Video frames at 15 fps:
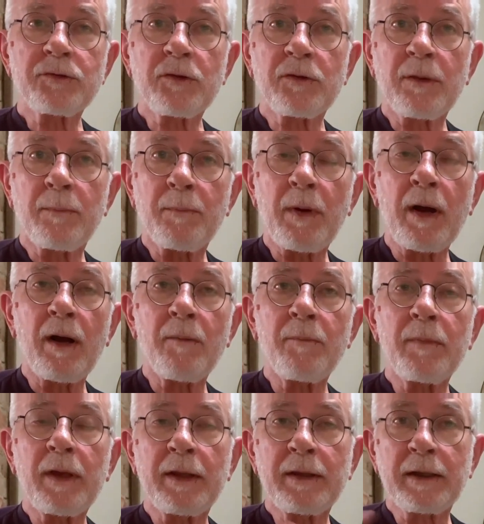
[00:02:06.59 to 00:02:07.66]
So the
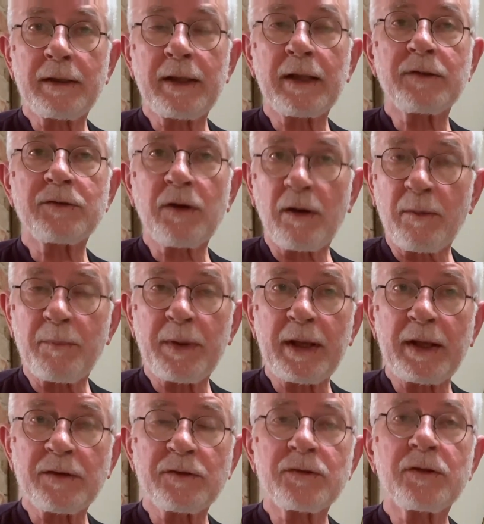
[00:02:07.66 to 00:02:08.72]
bum and the dits are
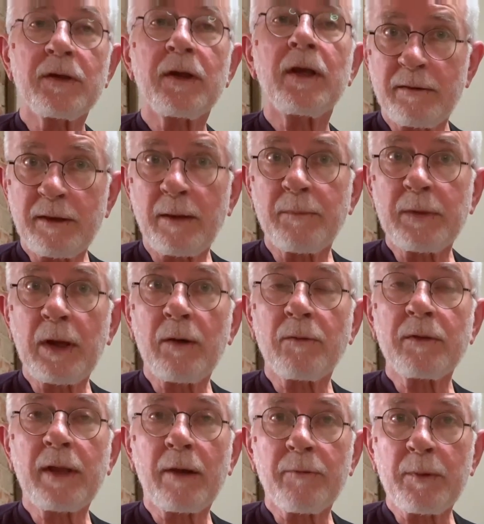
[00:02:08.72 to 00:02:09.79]
beats. Thumb
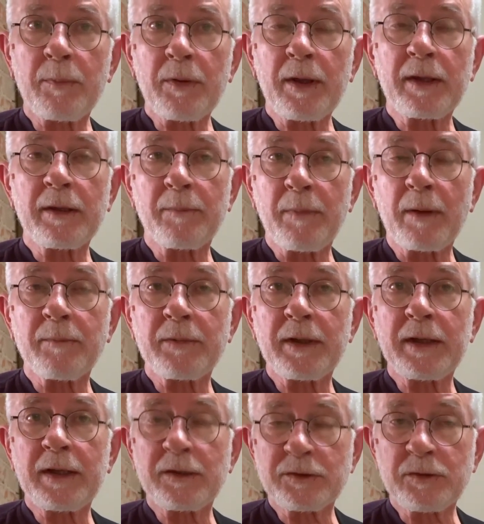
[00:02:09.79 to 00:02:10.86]
note that we play in the
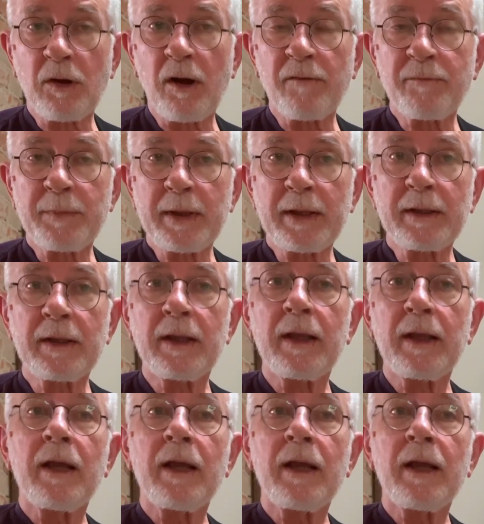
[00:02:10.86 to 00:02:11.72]
bum-diddy is an offbeat.